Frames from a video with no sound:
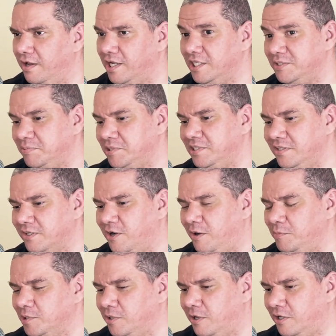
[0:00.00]
And especially the
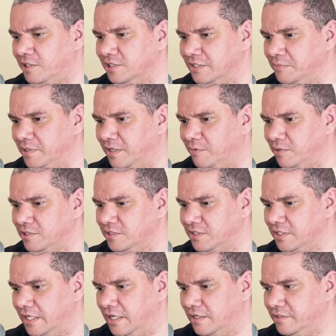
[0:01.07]
common cars. I mean, I watched a
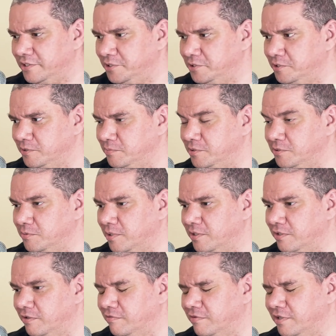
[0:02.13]
guy on YouTube do one
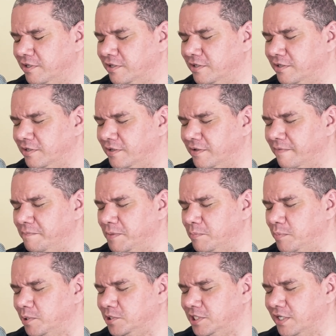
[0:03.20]
of a
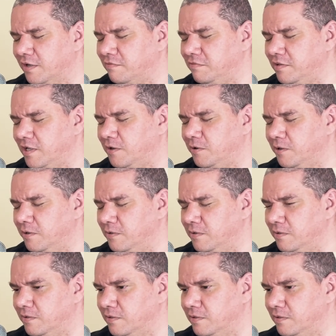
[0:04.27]
Pontiac Fiero,